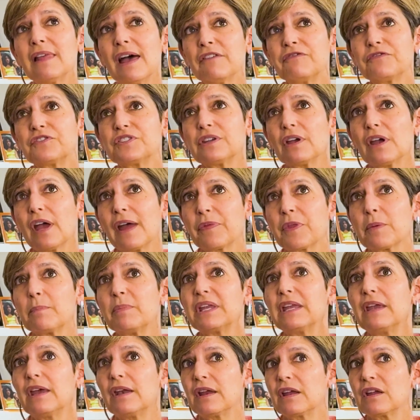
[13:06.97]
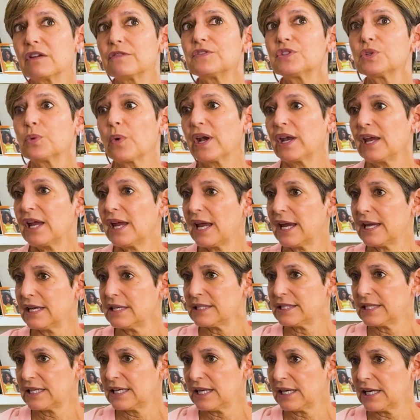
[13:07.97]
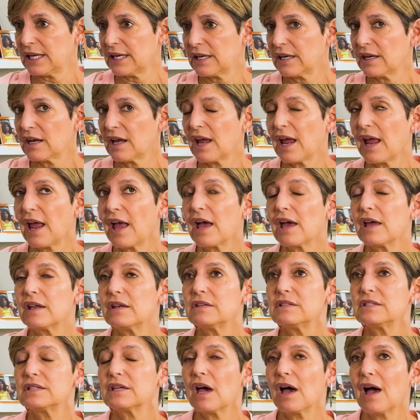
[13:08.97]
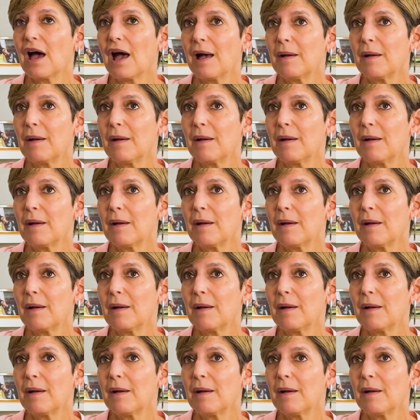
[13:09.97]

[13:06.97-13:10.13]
left at the beginning of 2018, and